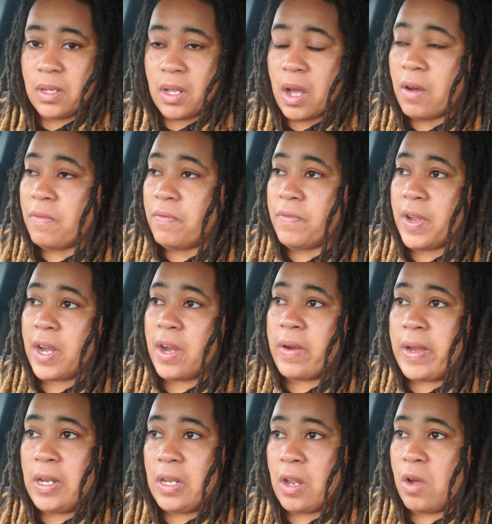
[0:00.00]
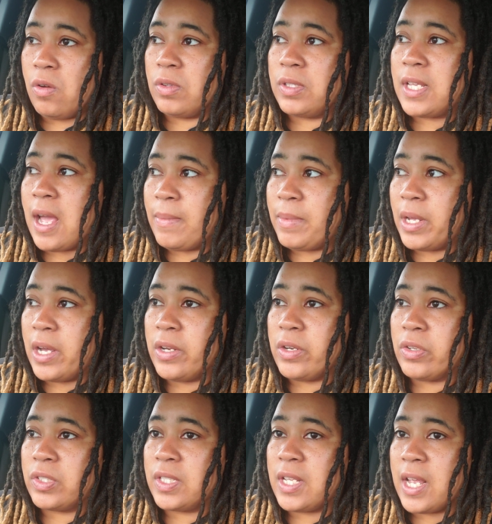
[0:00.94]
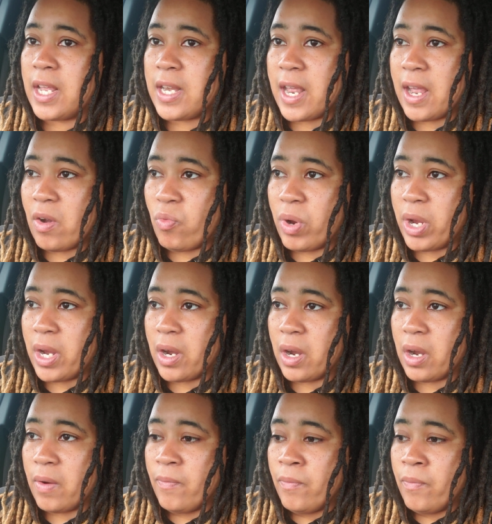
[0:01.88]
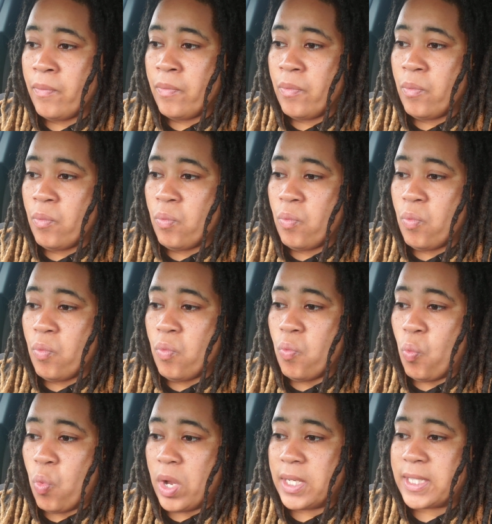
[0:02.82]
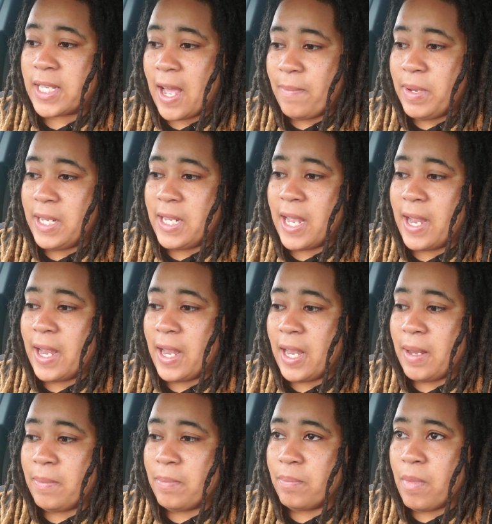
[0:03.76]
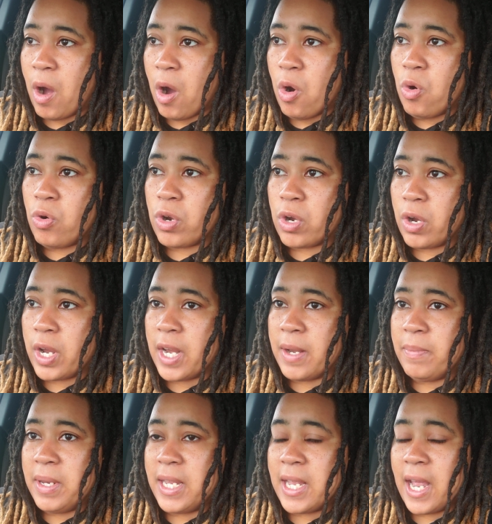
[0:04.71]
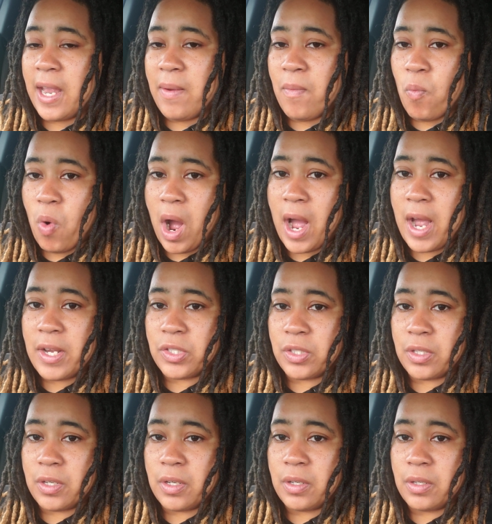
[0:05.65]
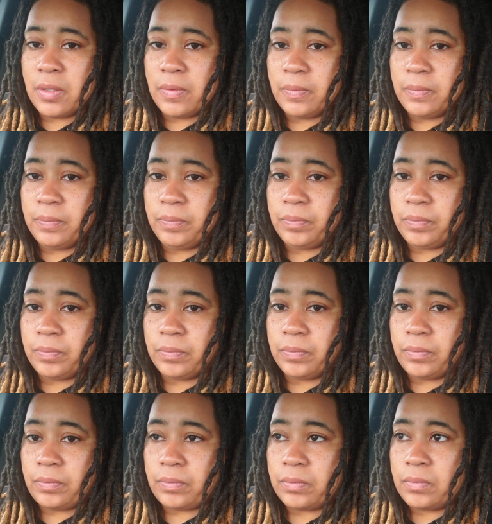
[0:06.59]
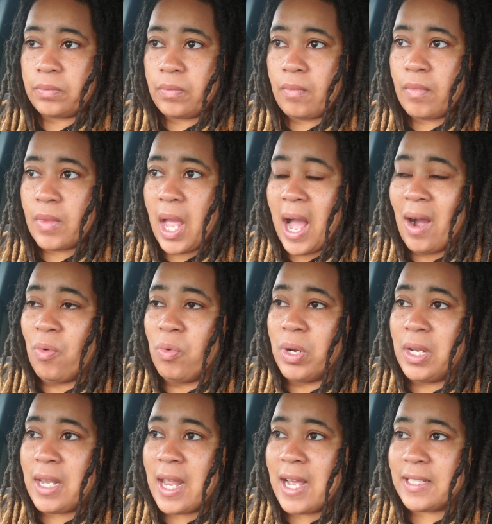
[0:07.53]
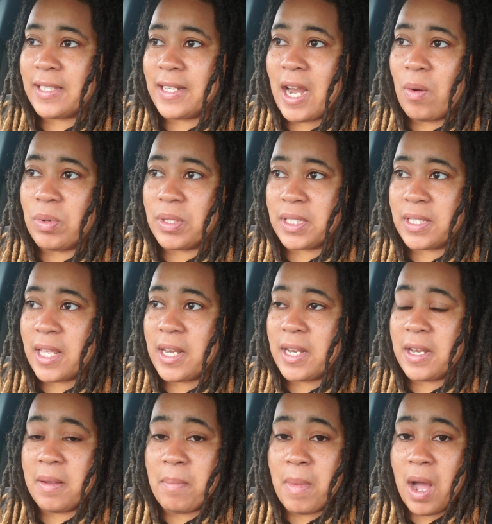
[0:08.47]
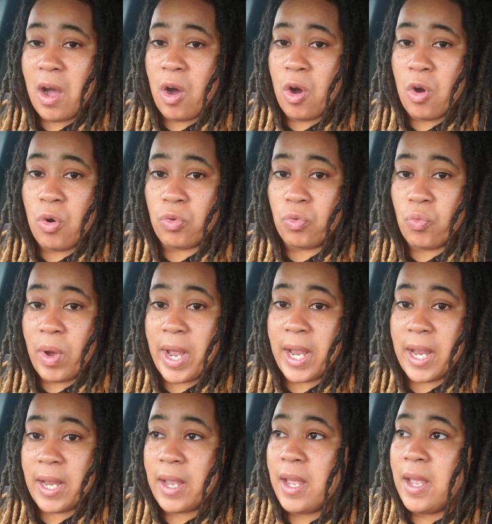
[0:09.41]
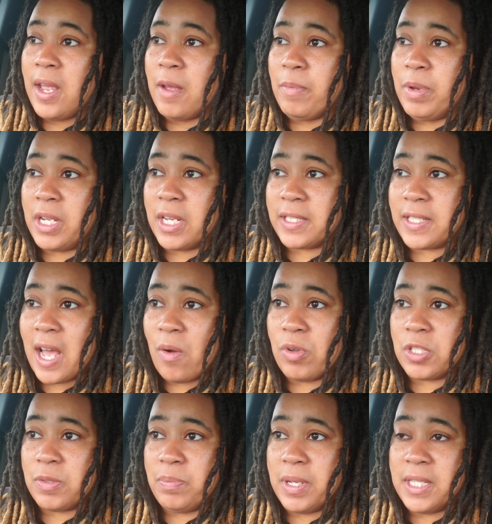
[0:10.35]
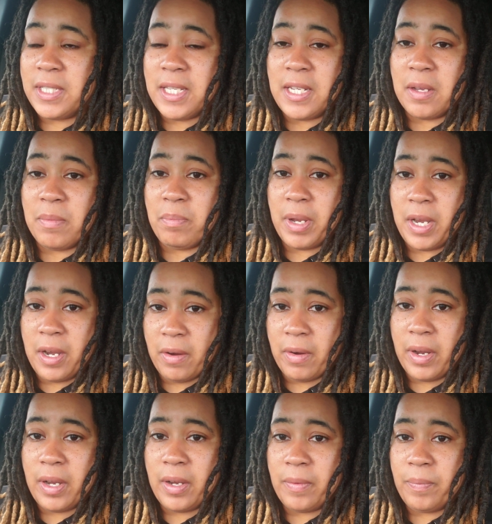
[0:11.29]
A very long time to understand that, where once I became older and became wiser, I realized that I was standing in my own way because I was busy comparing.